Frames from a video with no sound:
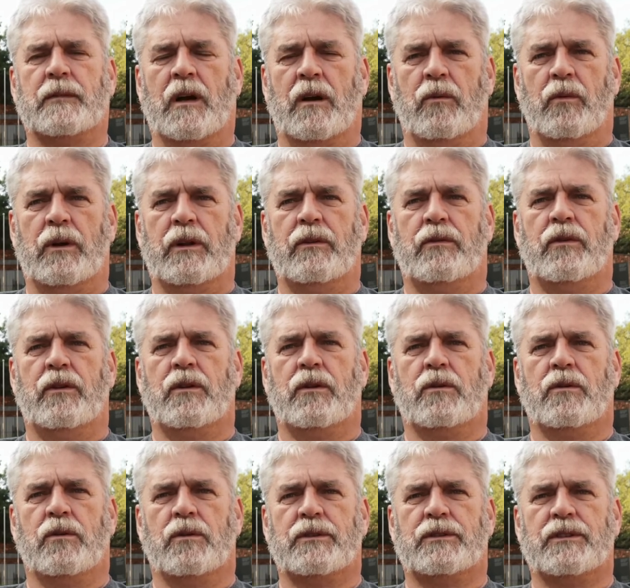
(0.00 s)
I went for the
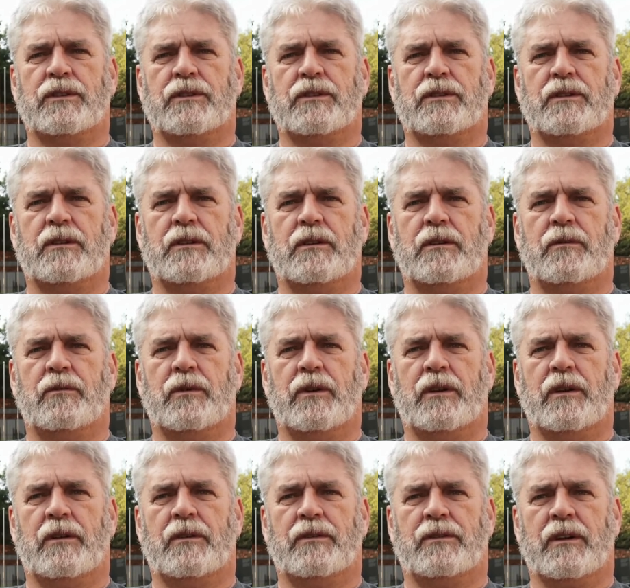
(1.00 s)
courses with
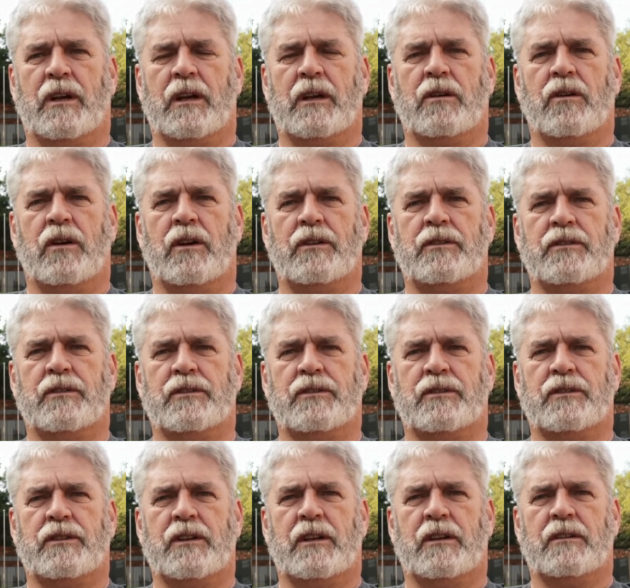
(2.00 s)
the
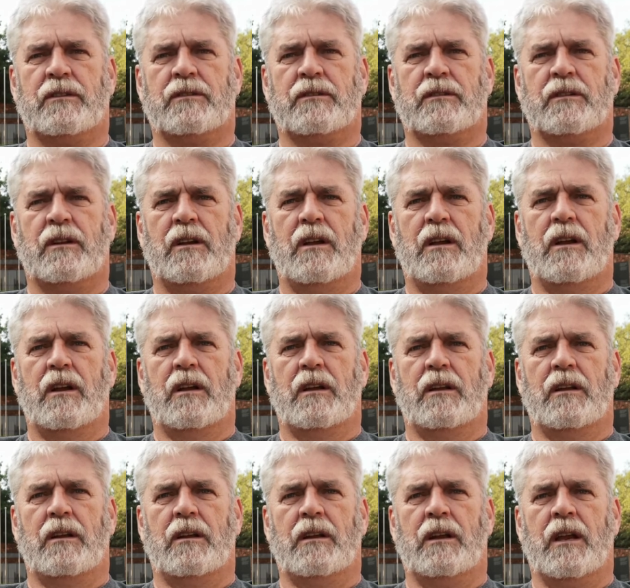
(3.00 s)
psychologists, and
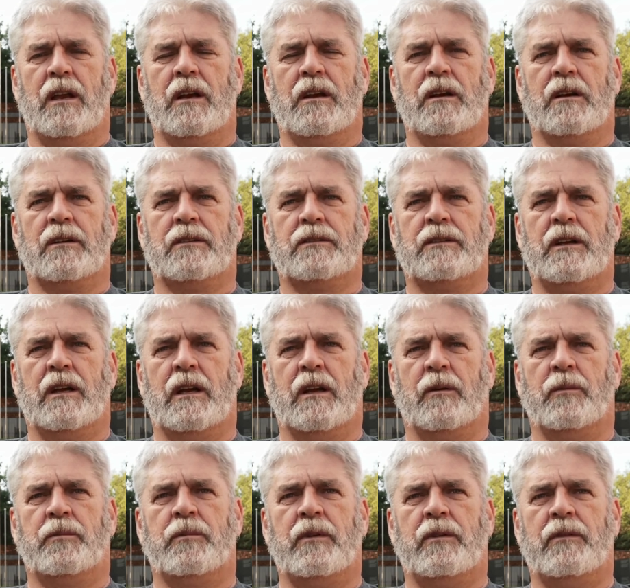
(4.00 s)
Erica, she
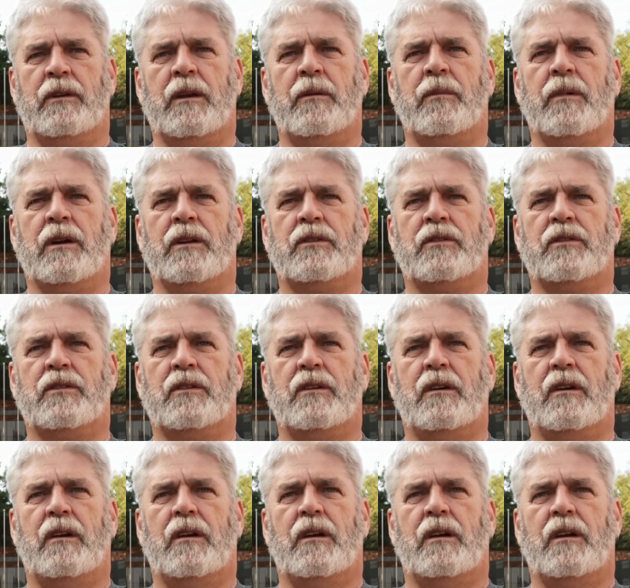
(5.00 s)
helped me very much